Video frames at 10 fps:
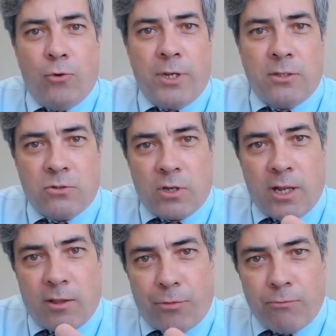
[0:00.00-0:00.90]
the audience is
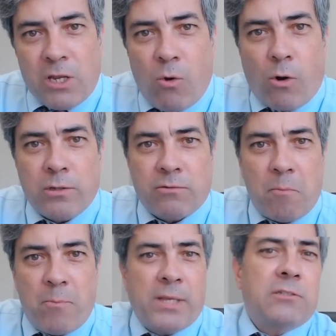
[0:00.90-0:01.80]
going to get three quarters
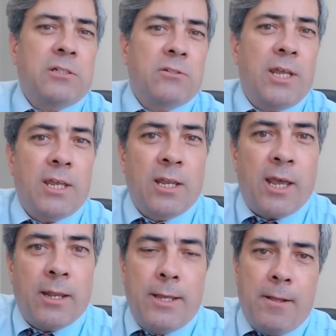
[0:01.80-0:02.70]
of the best signal they
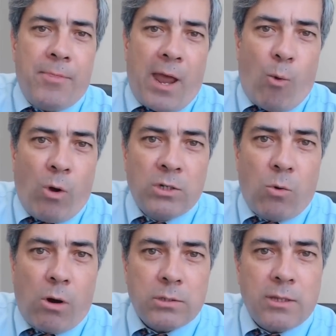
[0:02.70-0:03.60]
can get. That
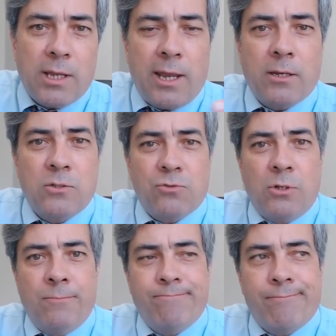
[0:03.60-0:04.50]
one quarter they can't
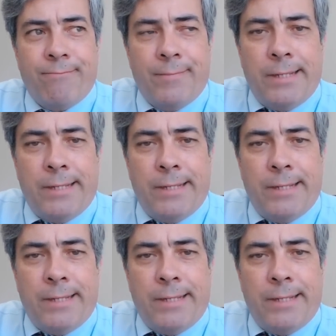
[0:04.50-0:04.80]
control,